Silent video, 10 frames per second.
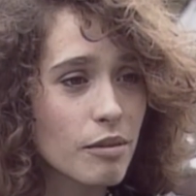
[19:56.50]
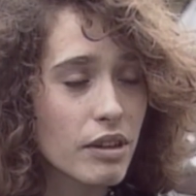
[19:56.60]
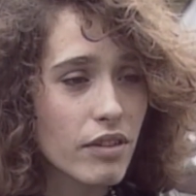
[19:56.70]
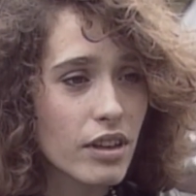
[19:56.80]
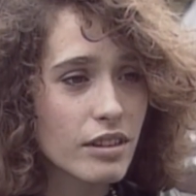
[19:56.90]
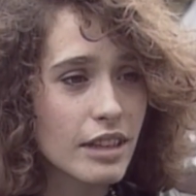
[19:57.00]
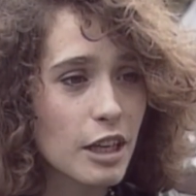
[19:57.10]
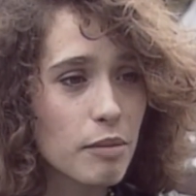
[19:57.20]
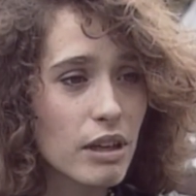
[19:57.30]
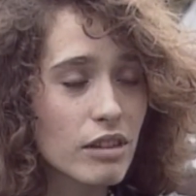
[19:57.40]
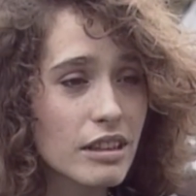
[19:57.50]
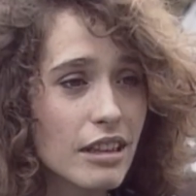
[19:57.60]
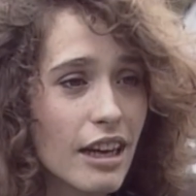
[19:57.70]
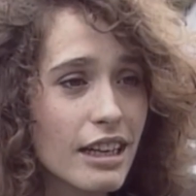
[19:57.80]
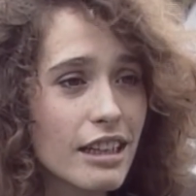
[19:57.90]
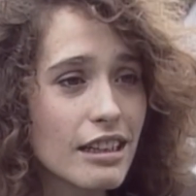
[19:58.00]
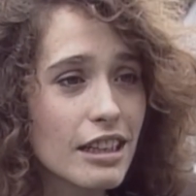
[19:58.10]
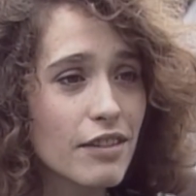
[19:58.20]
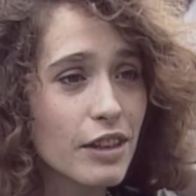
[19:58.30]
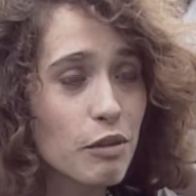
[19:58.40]
my father set about designing a
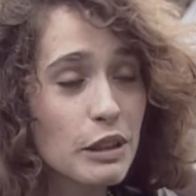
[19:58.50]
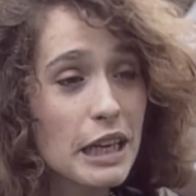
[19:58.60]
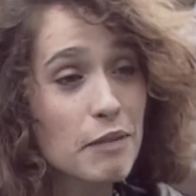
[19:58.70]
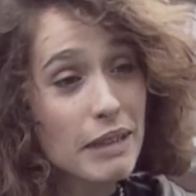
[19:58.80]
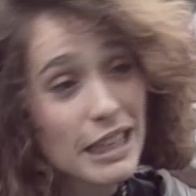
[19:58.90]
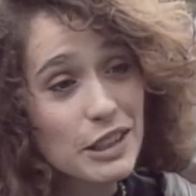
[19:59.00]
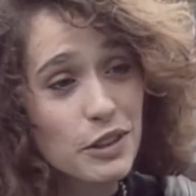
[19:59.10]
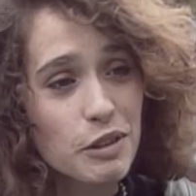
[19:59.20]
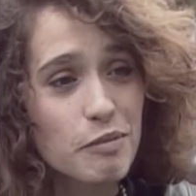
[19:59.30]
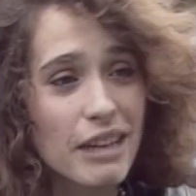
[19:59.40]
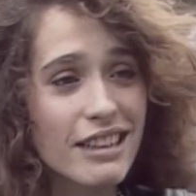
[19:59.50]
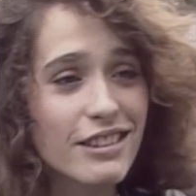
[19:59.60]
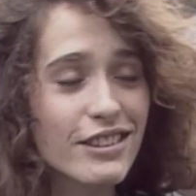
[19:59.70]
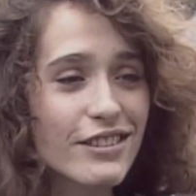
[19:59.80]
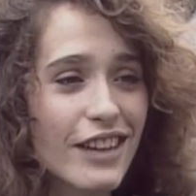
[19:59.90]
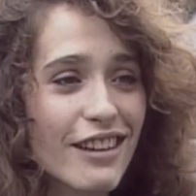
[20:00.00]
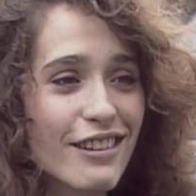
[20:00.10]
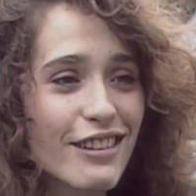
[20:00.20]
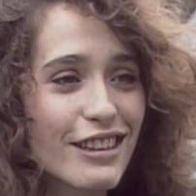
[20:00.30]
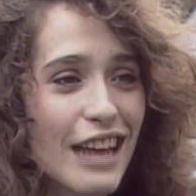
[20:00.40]
lift that would get me into a blazer
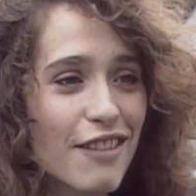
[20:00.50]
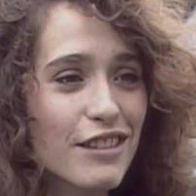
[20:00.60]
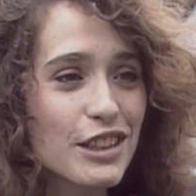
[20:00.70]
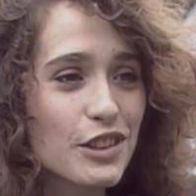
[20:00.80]
rather than having to